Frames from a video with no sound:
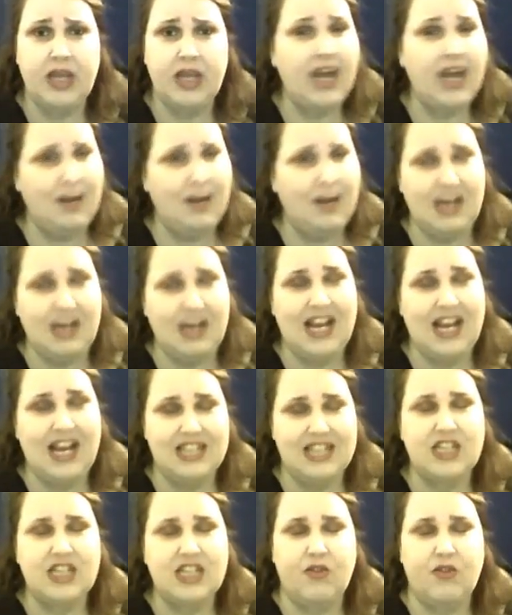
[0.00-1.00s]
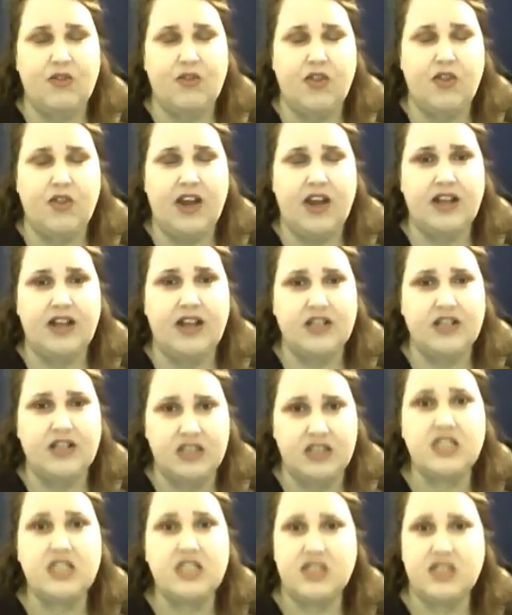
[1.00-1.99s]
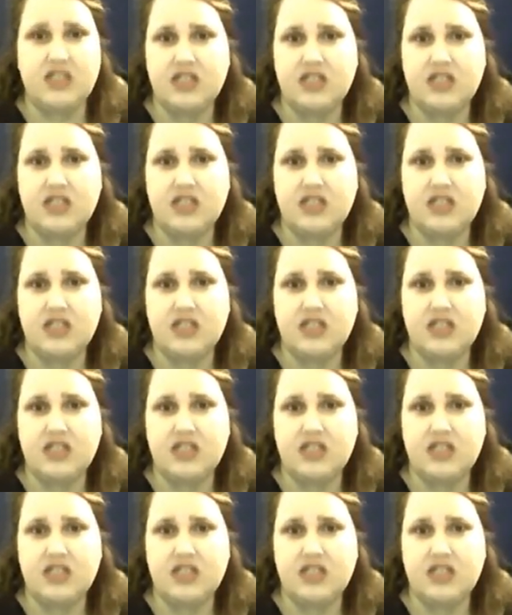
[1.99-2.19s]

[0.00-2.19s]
I'm not asking for that. This is a